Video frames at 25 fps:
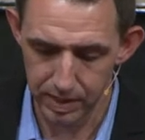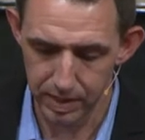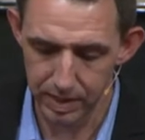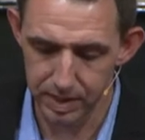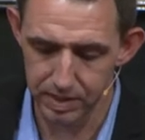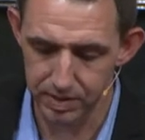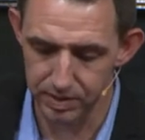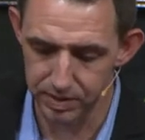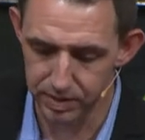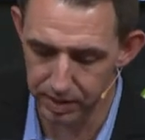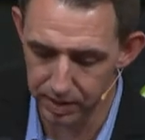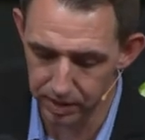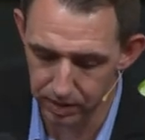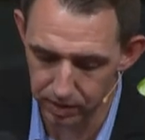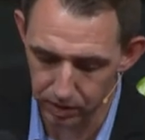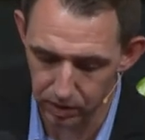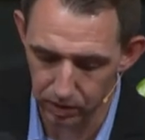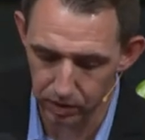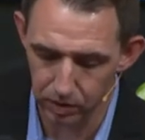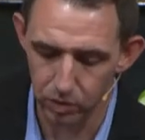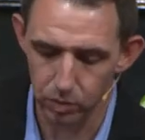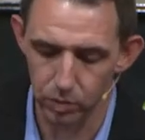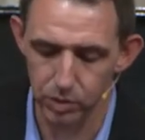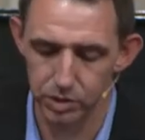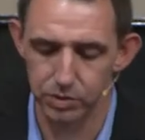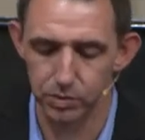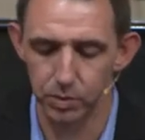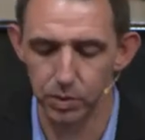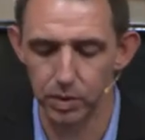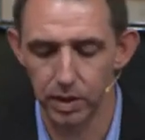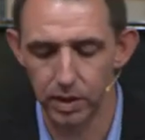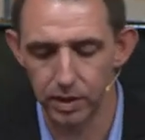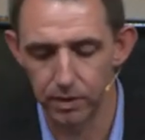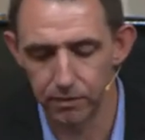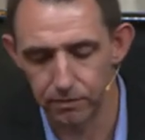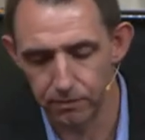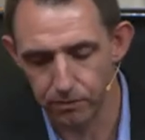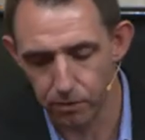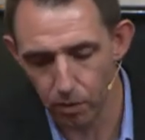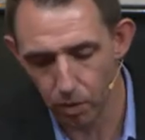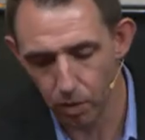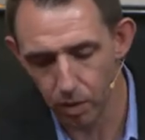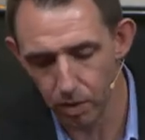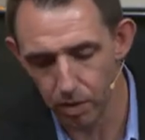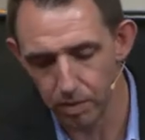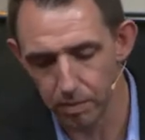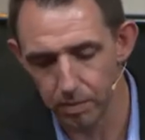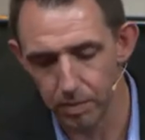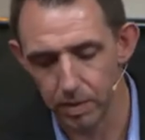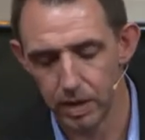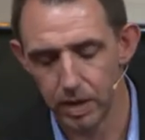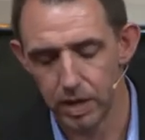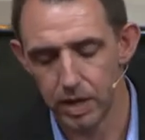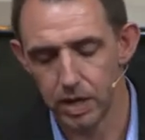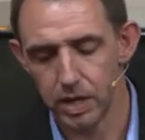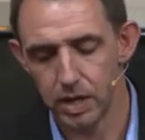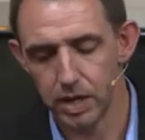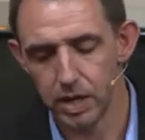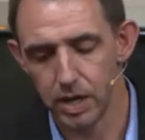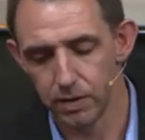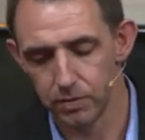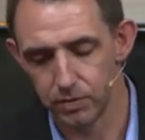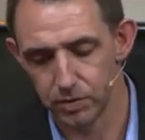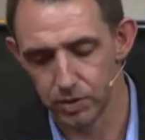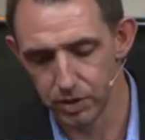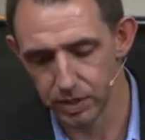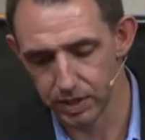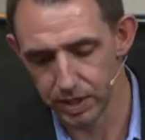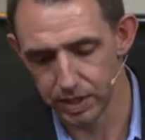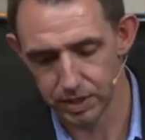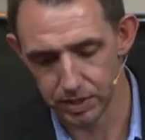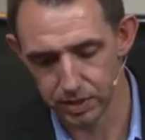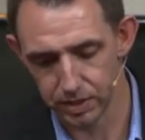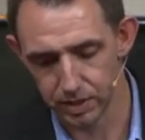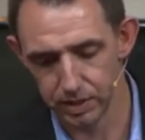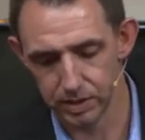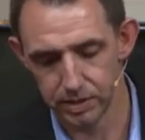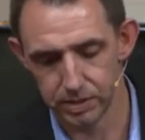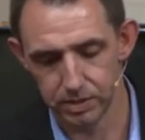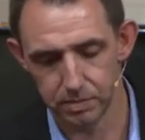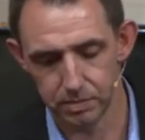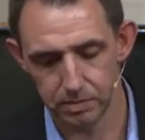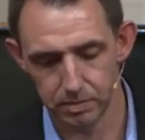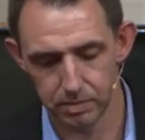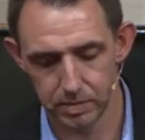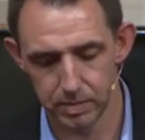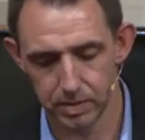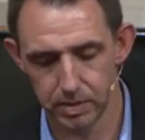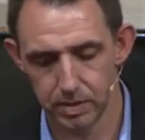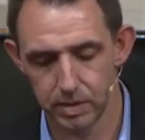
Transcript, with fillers: His zeal was a form of traditionalism.